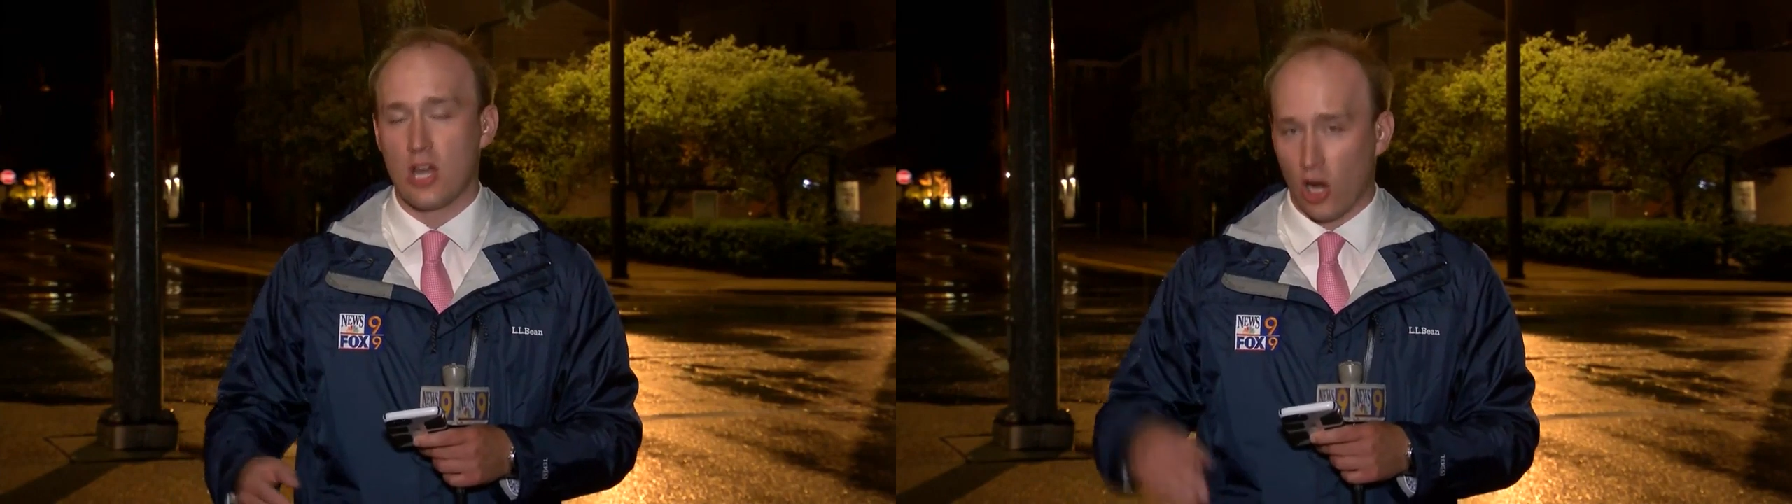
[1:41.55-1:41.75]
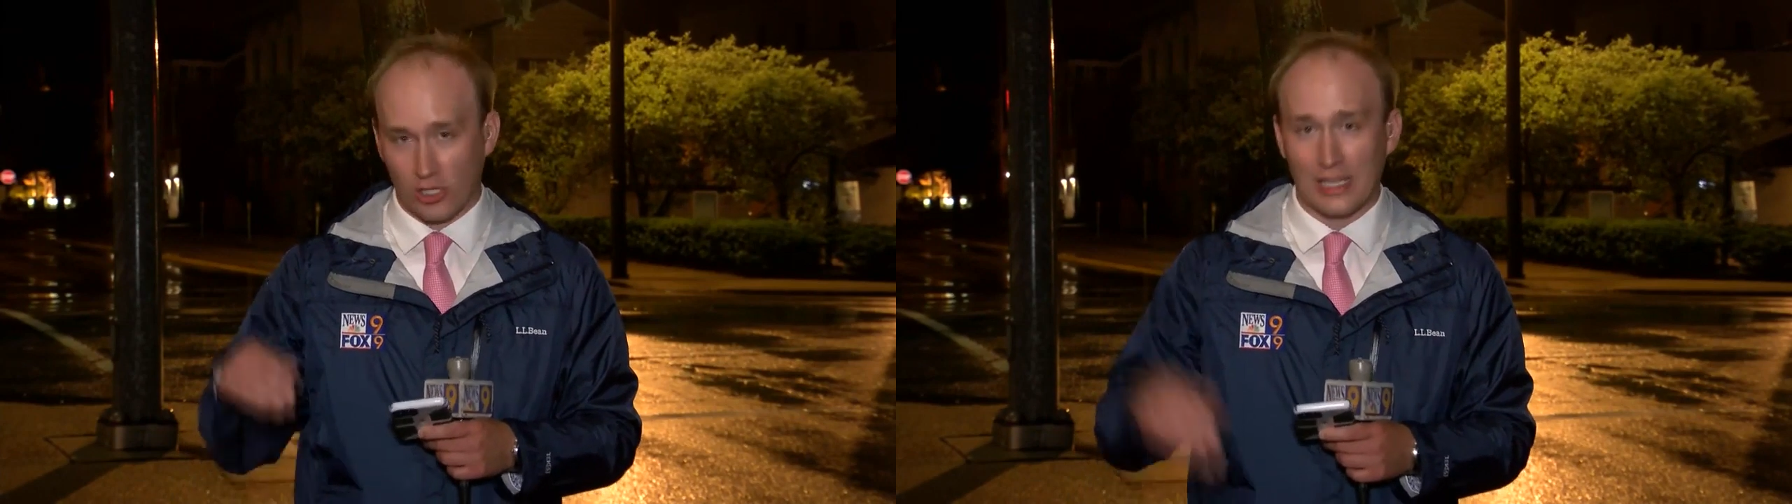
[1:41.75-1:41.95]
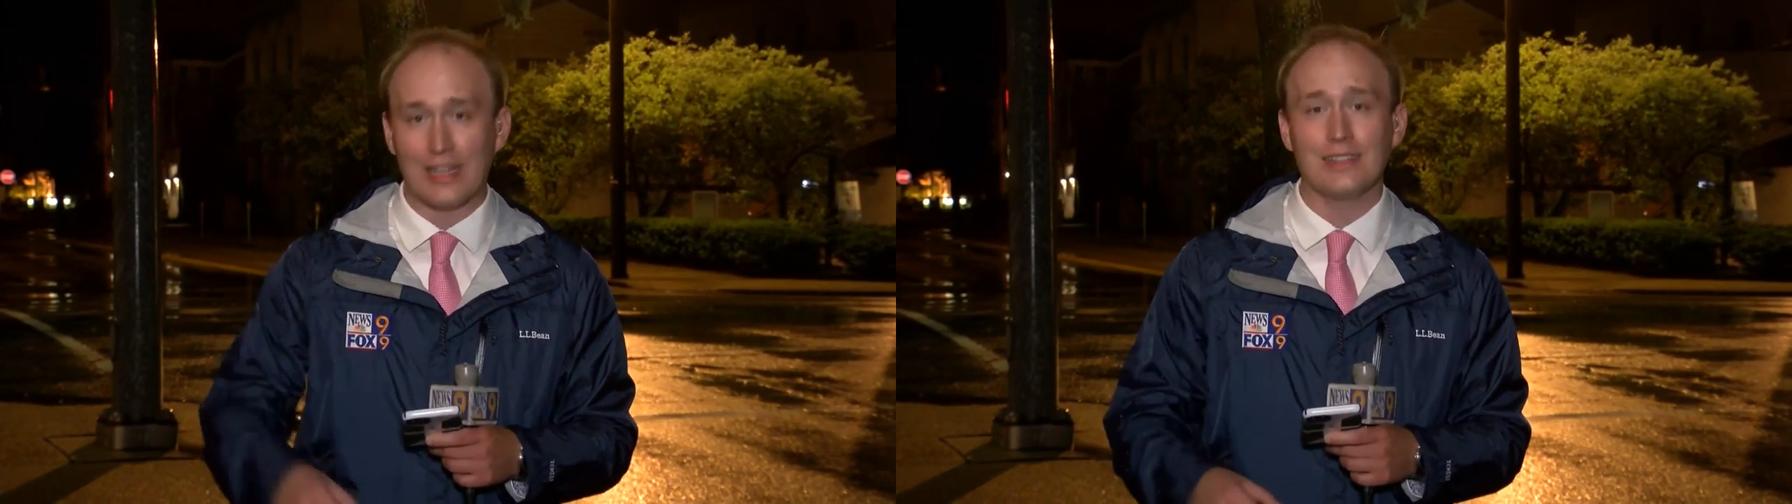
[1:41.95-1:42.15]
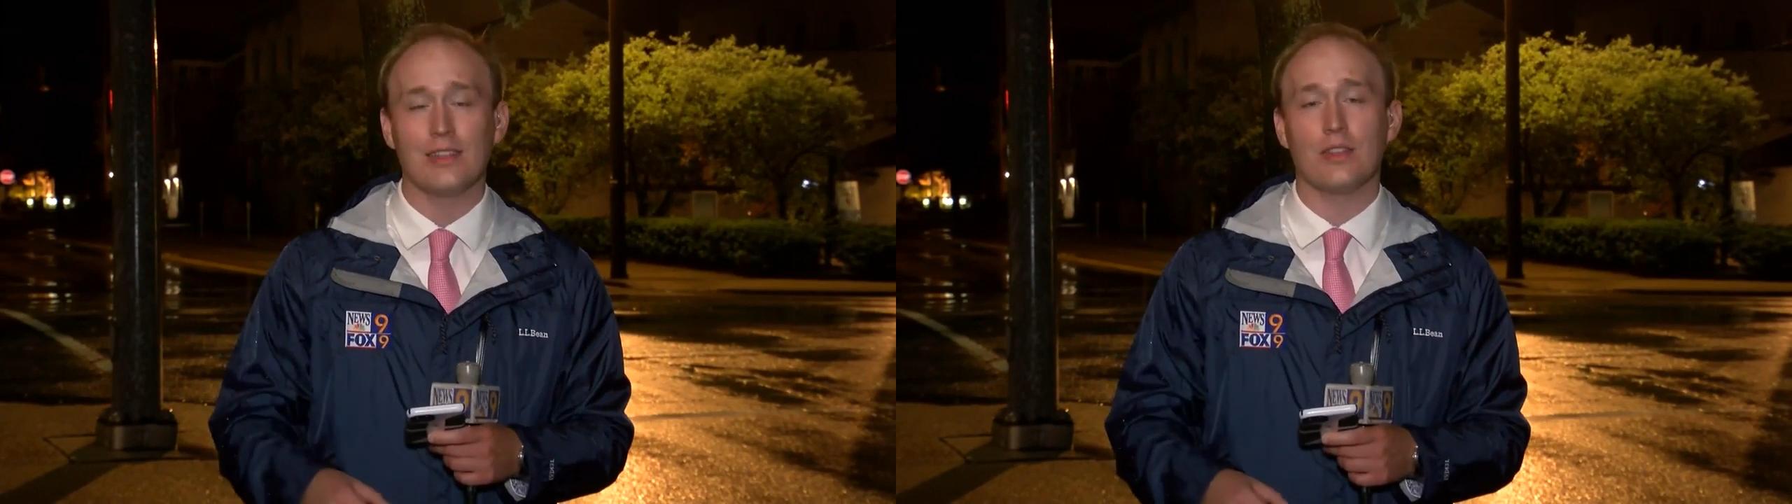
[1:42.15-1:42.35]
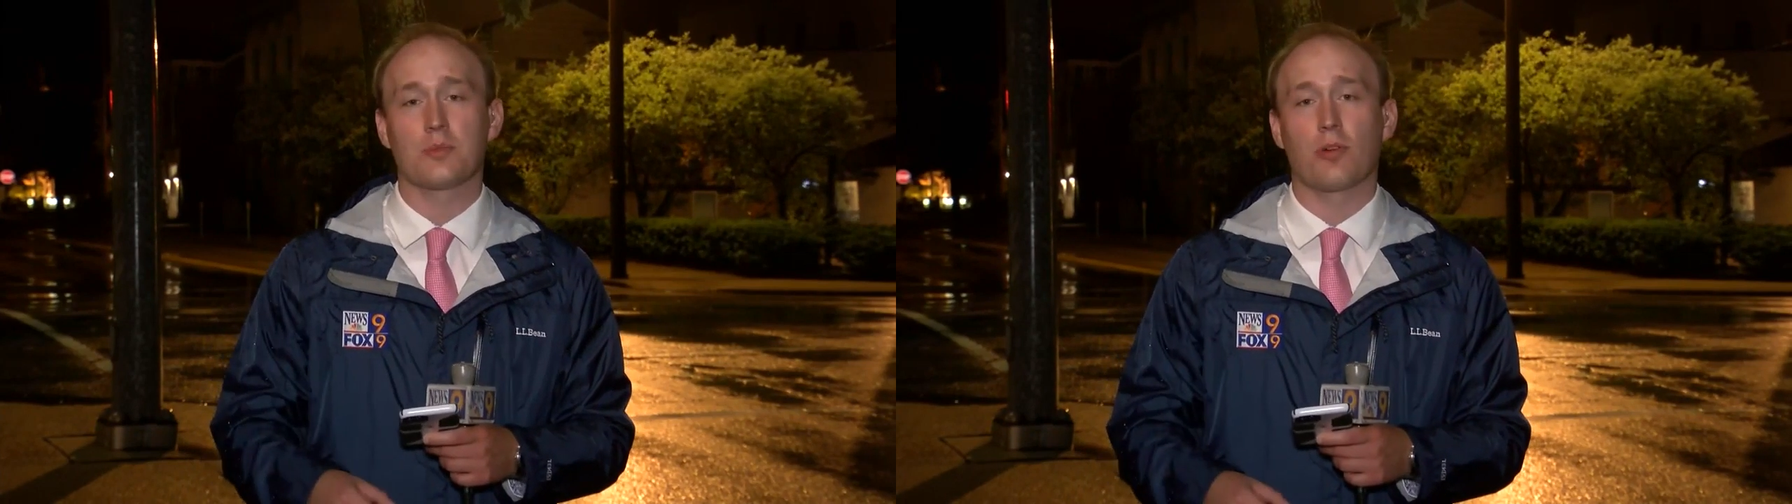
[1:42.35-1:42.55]
are getting to
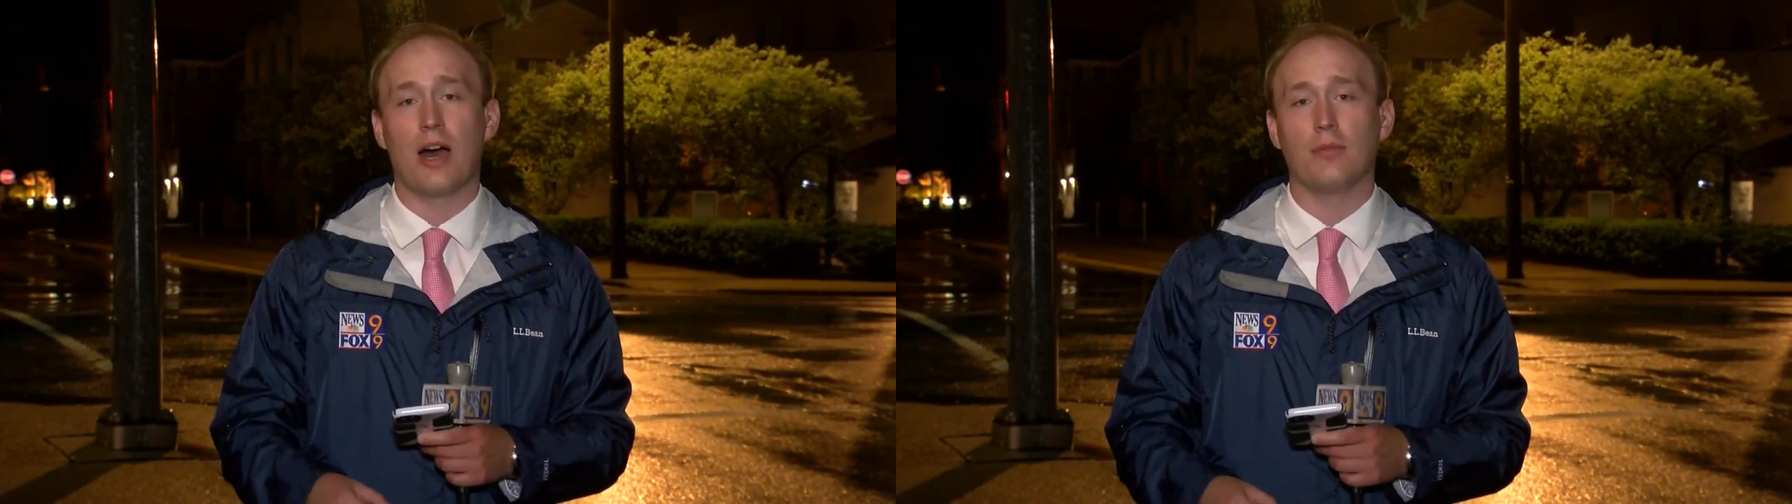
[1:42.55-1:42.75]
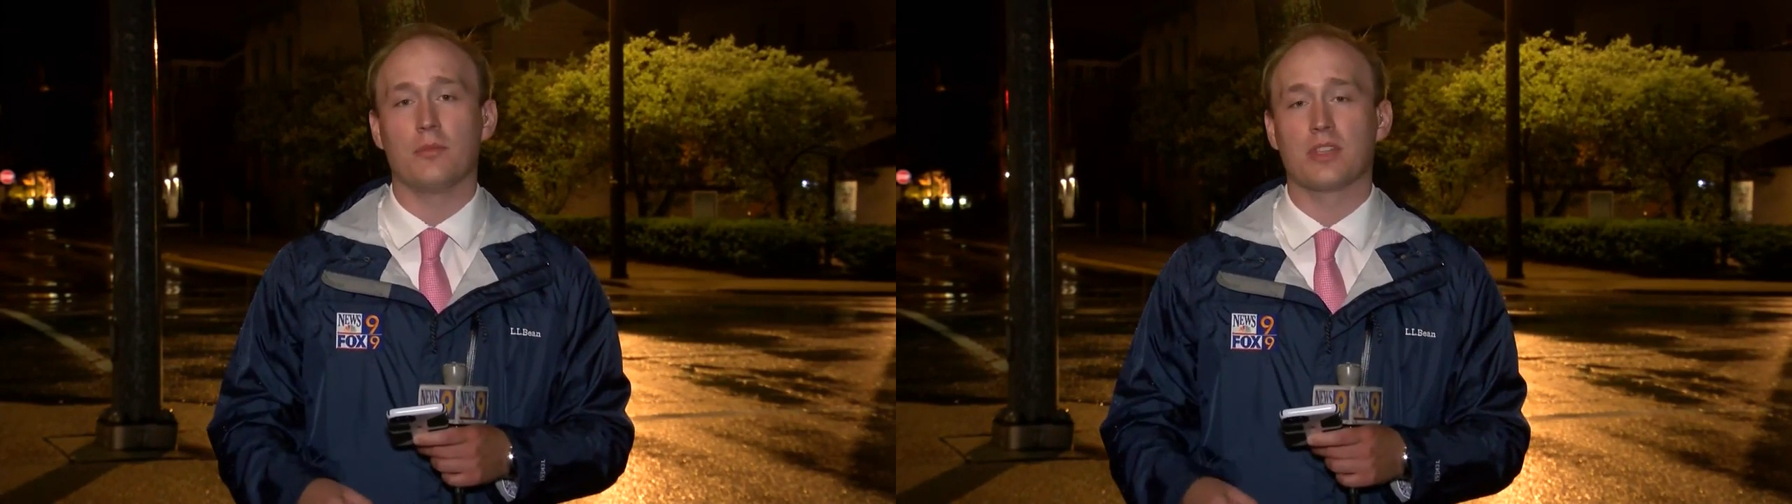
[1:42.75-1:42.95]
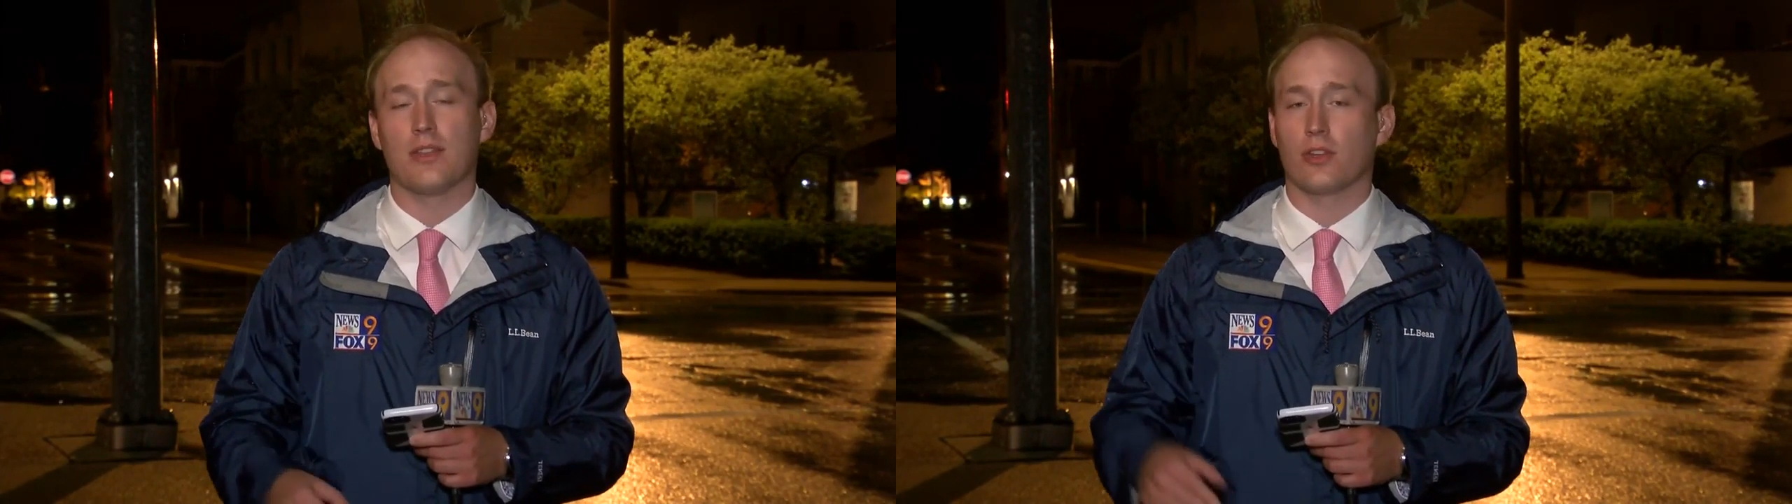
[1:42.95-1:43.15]
these problems,